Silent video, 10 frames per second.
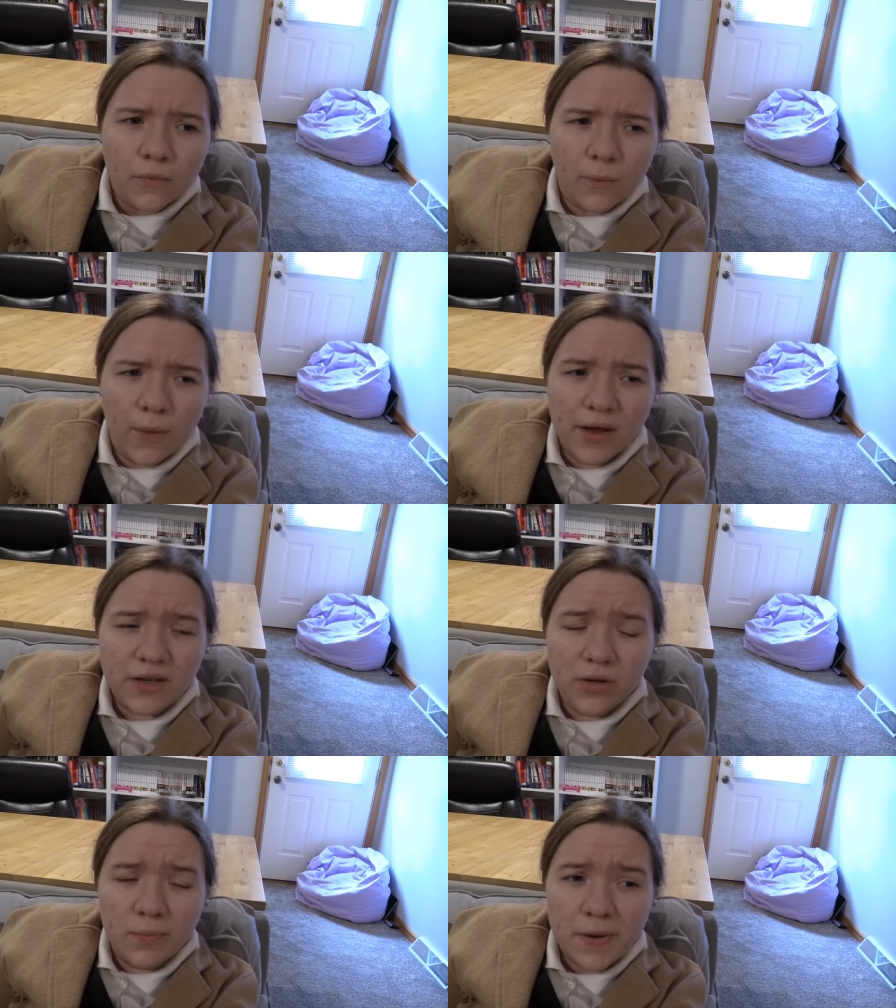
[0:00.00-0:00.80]

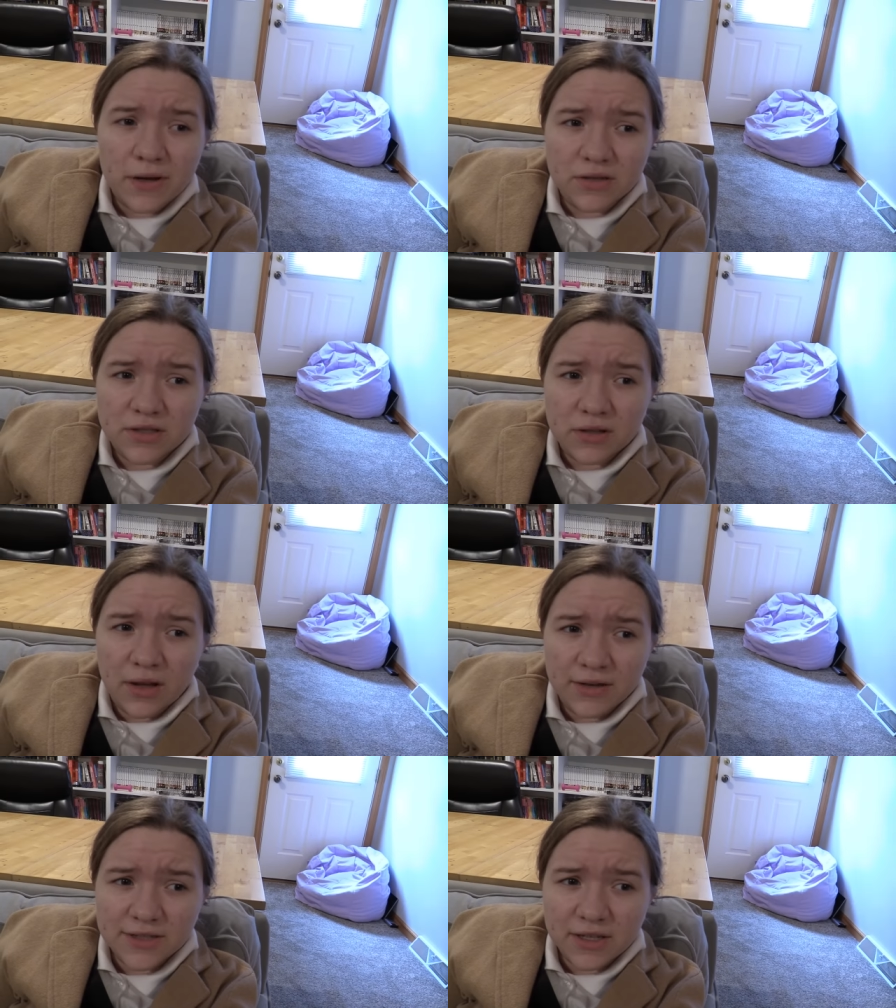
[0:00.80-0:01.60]
What, you pierced
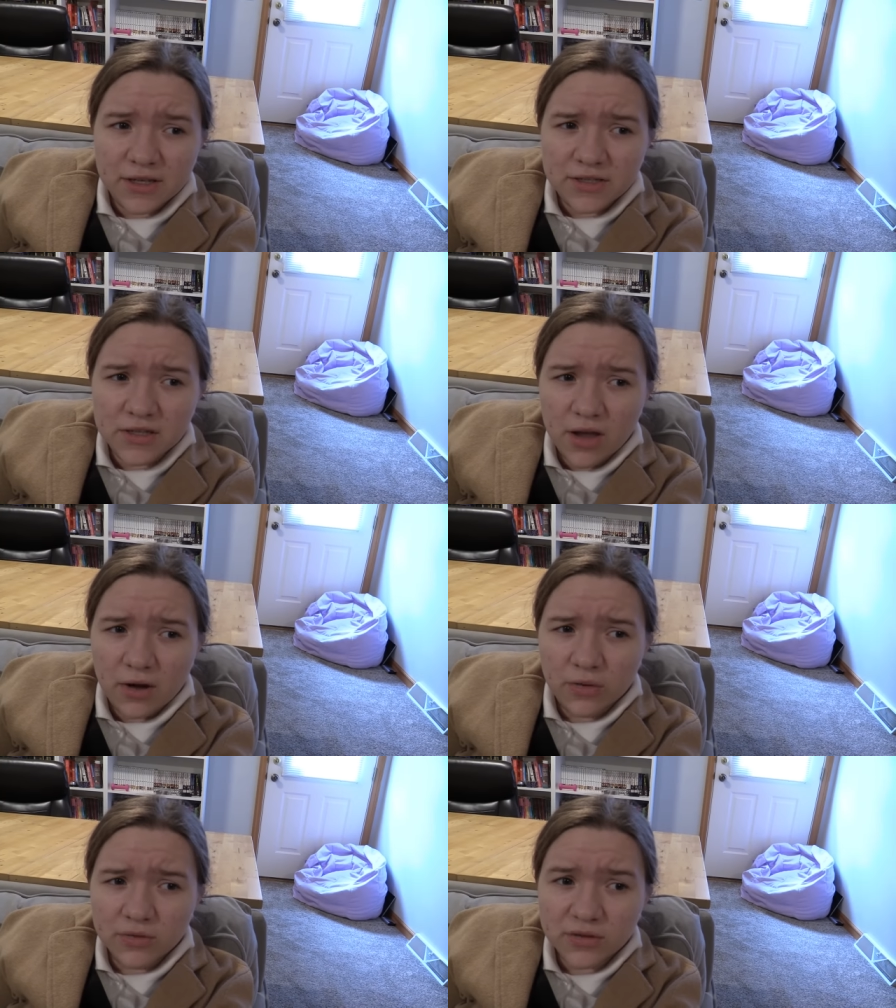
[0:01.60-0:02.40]
Clownzilla's
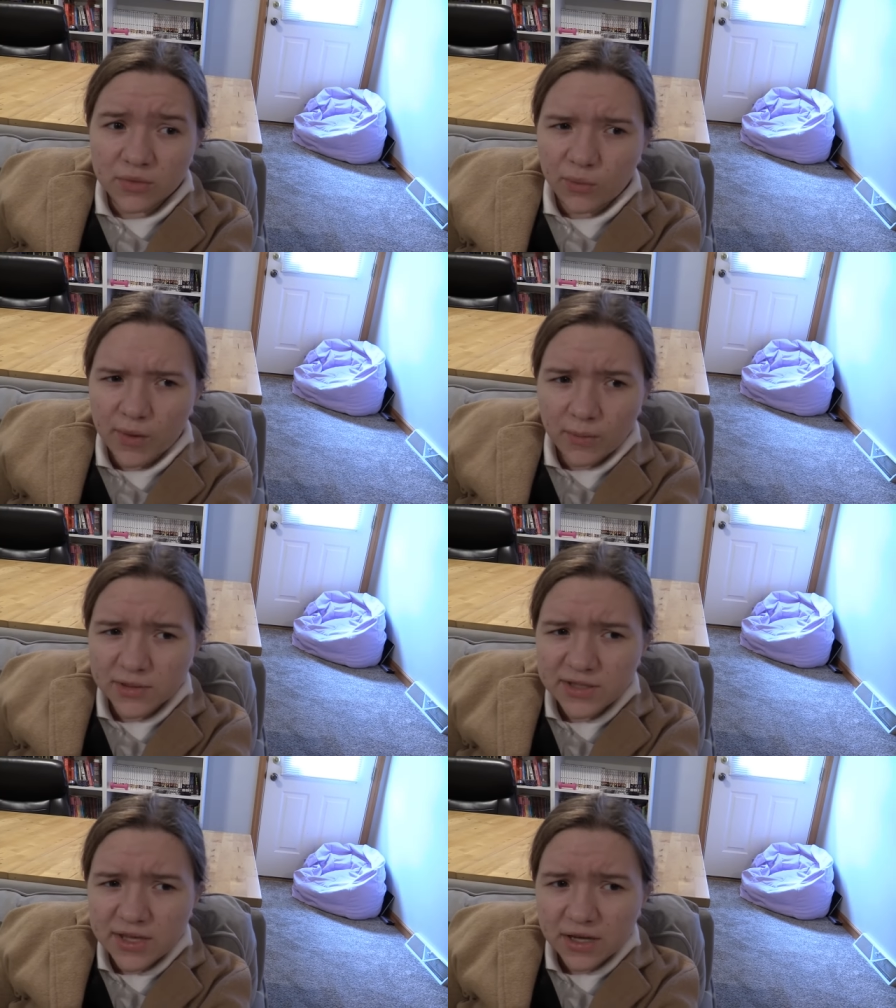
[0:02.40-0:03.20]
nose? Where
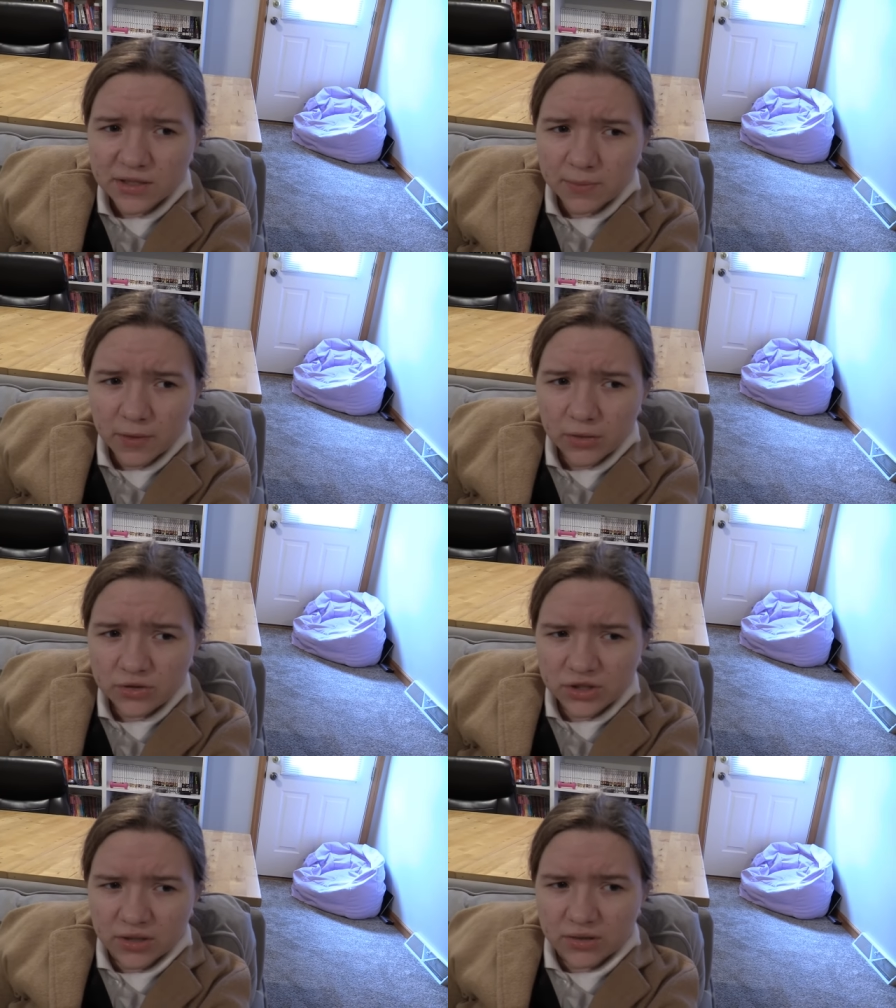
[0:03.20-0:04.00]
was the
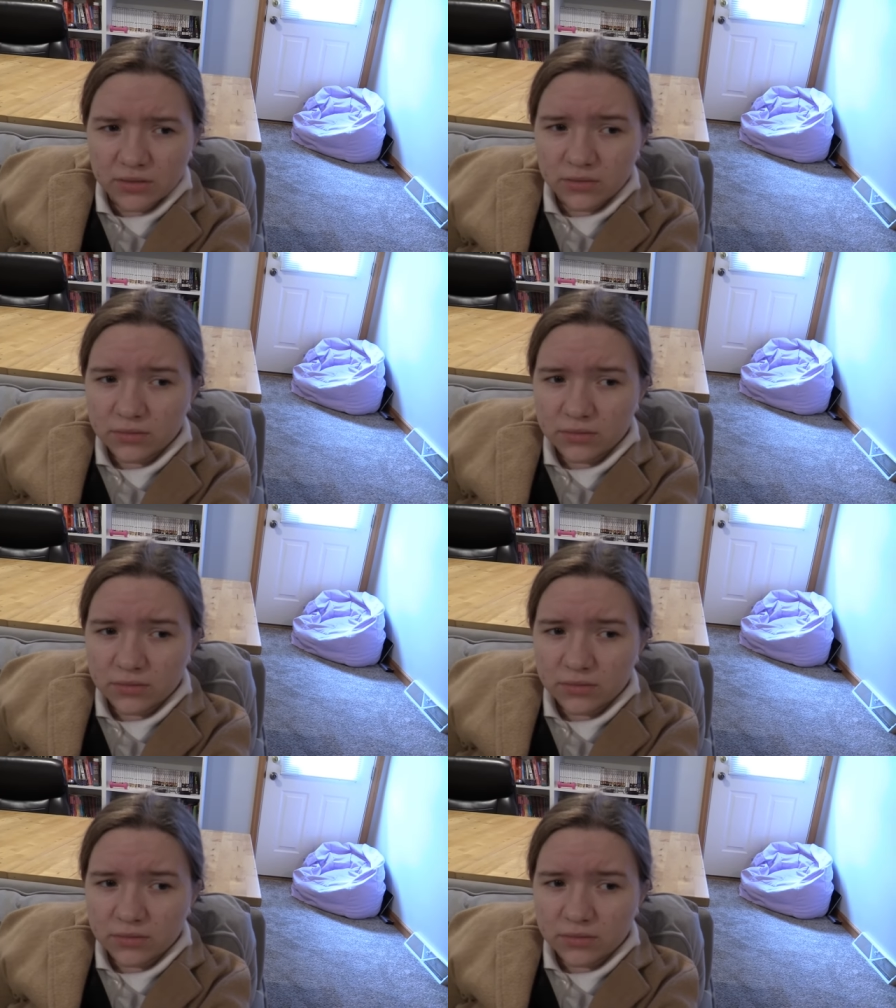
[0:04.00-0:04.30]
explosion?